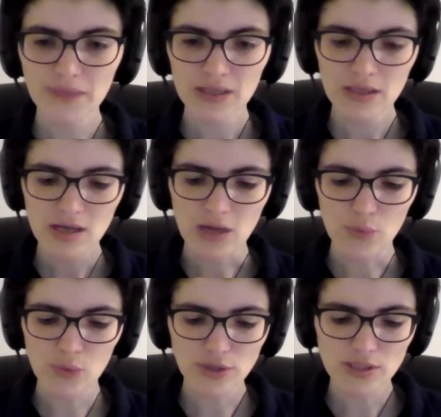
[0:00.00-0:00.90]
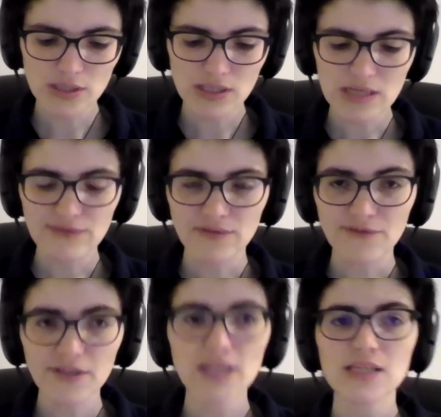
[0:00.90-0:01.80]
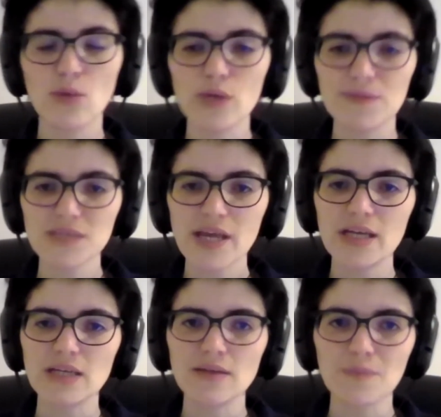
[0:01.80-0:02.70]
and we want to see if the flux that we obtain